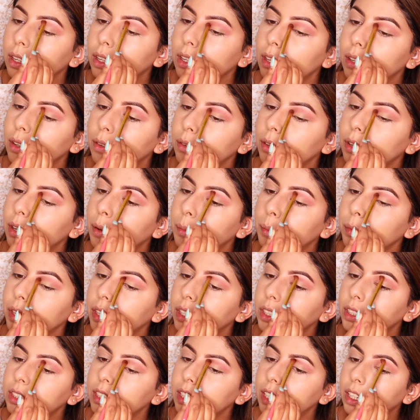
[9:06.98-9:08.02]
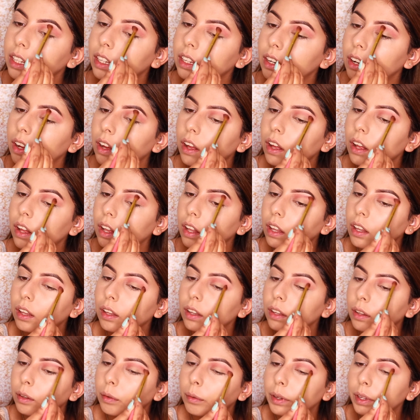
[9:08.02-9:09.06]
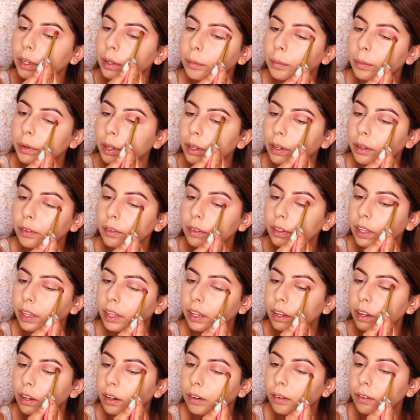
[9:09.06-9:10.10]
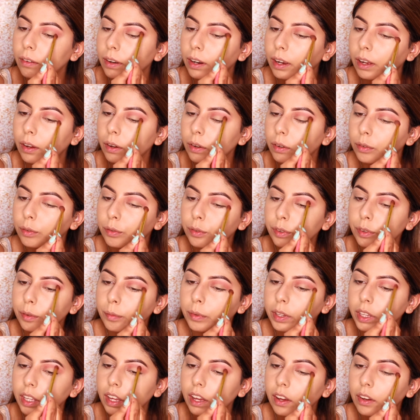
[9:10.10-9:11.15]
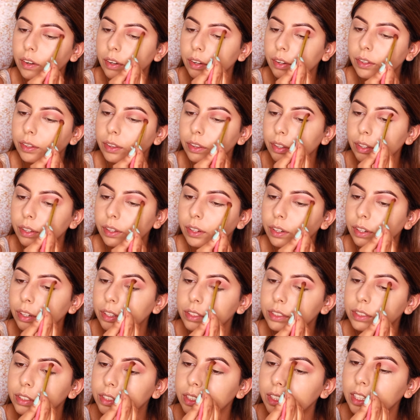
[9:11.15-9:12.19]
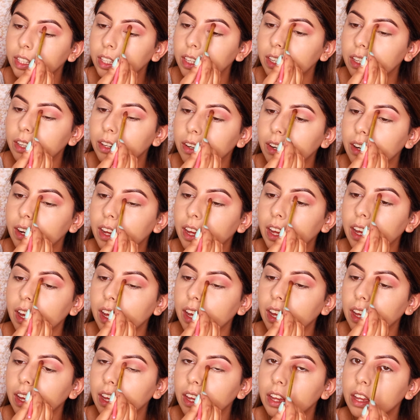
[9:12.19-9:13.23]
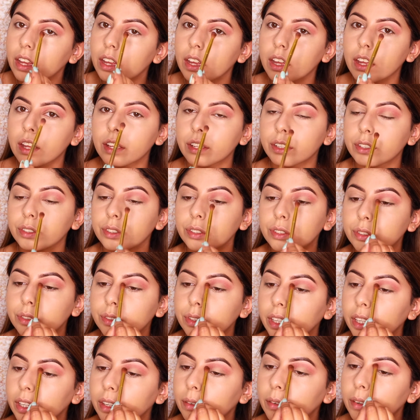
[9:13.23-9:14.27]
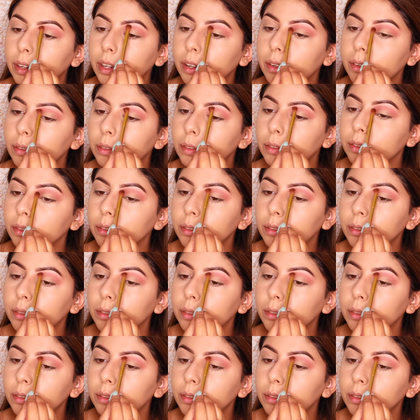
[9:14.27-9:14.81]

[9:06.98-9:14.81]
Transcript: And I'm gonna take it all the way above, like around from the outer third to the inner eye, straight around.